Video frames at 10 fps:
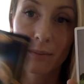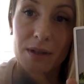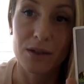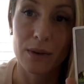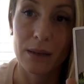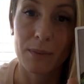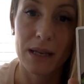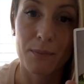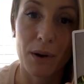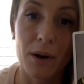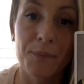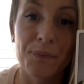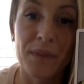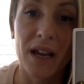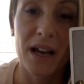between people.
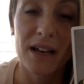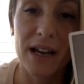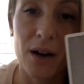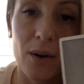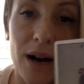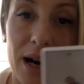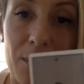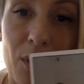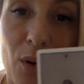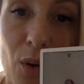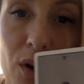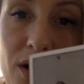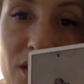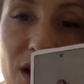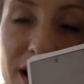Now,
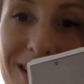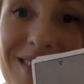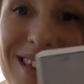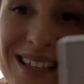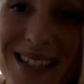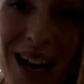in these